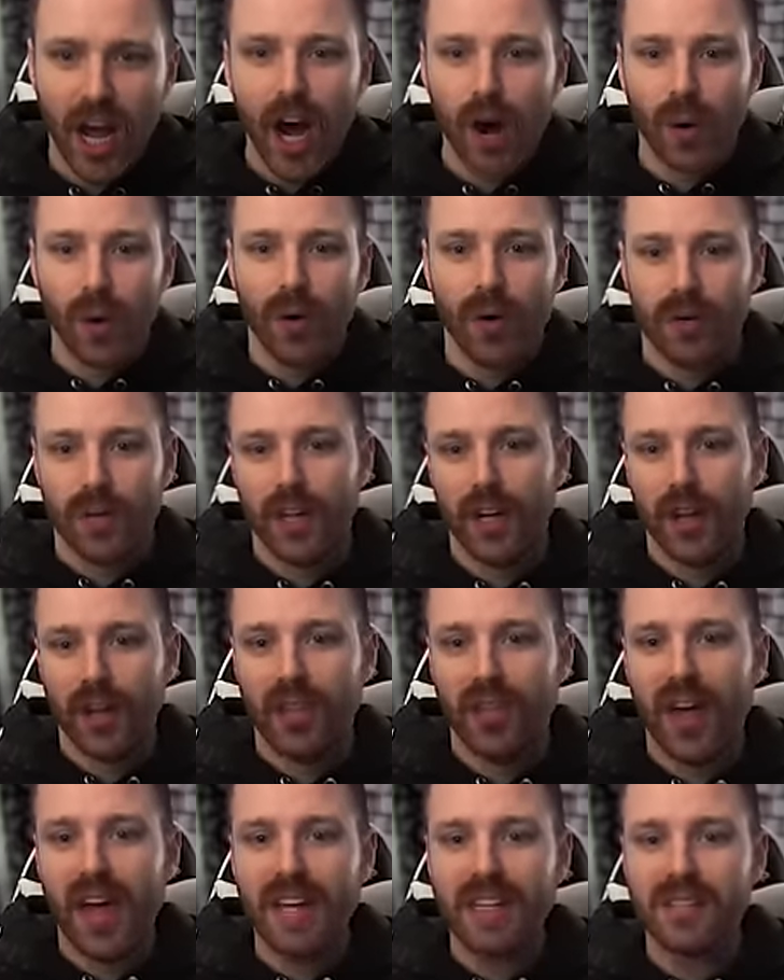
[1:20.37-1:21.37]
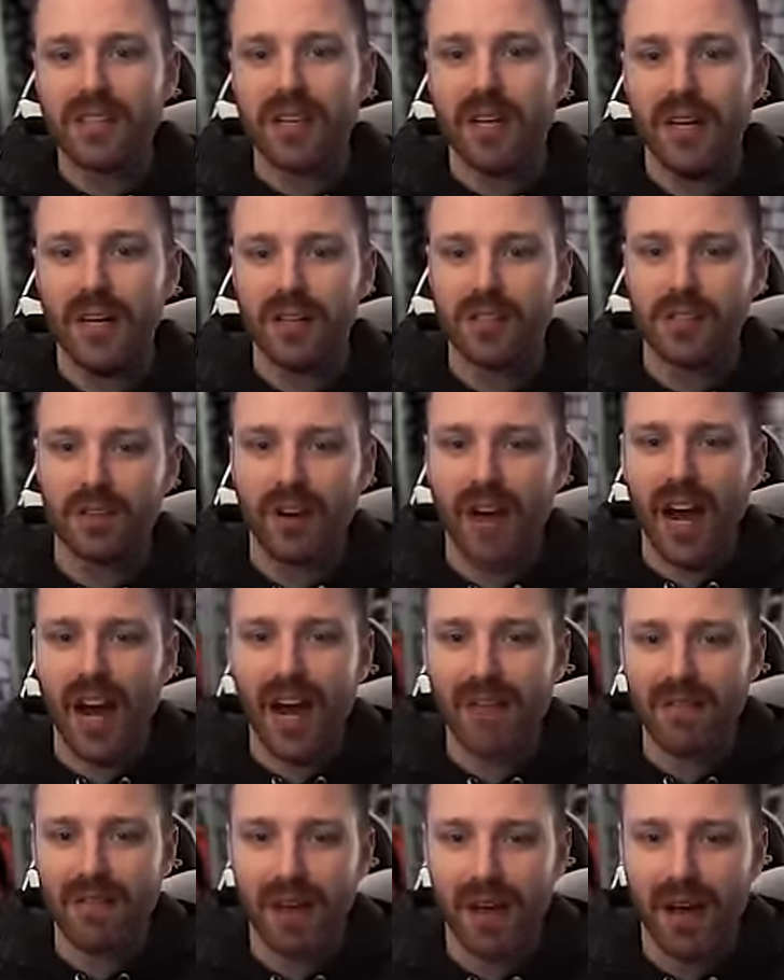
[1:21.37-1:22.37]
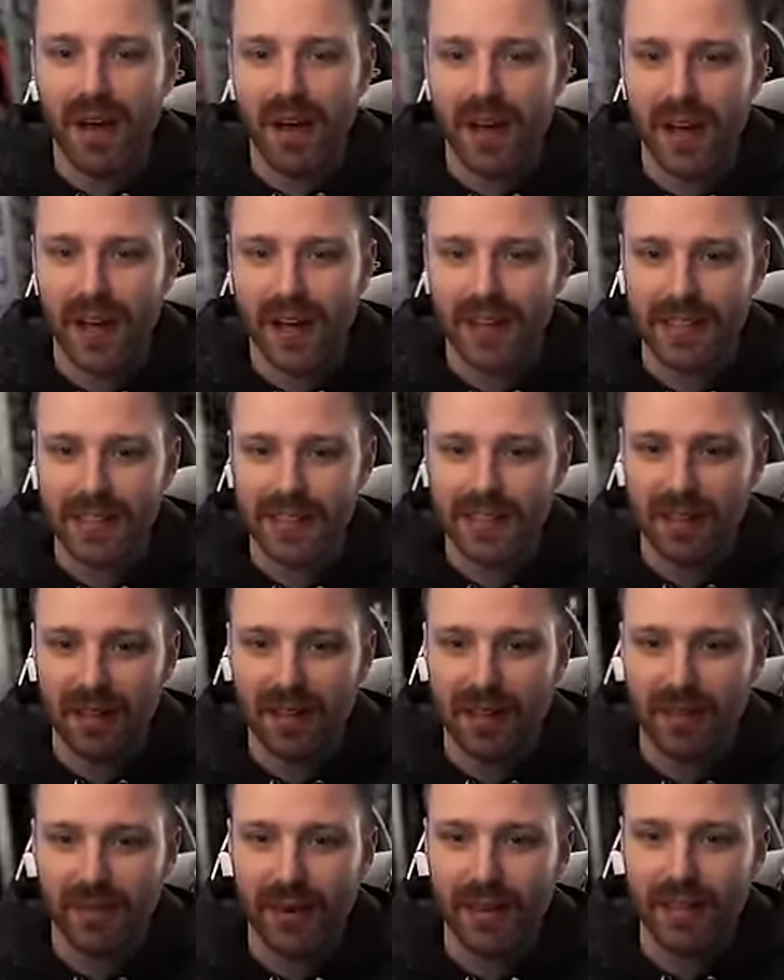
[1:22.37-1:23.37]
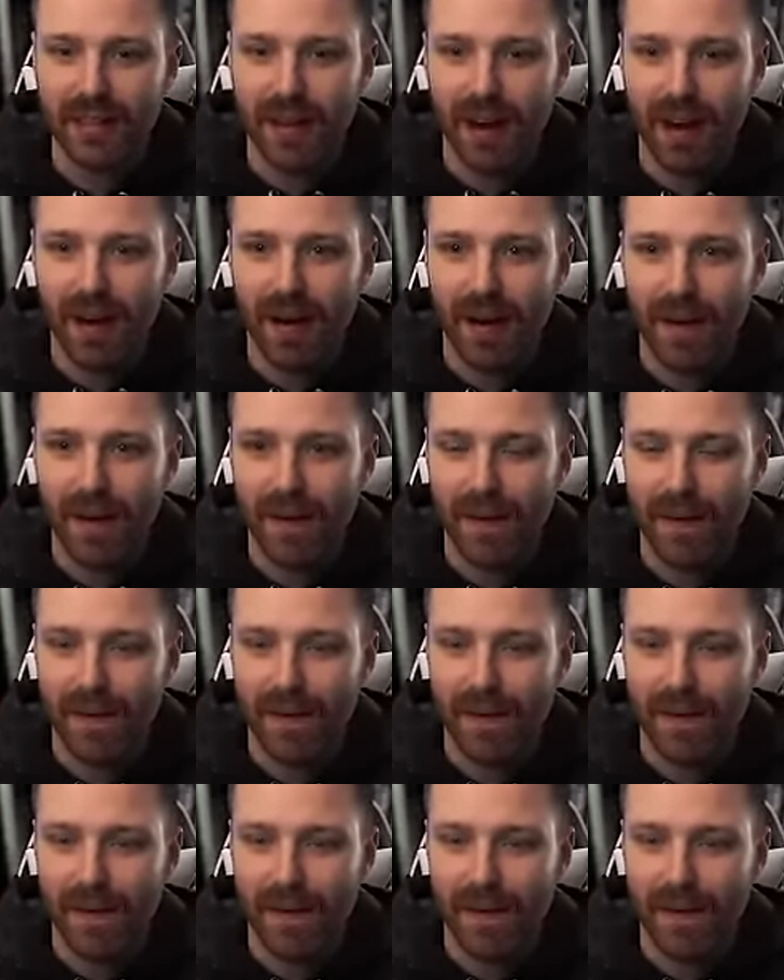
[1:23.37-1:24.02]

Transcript: So, kill things, survive. I can see a thing right there.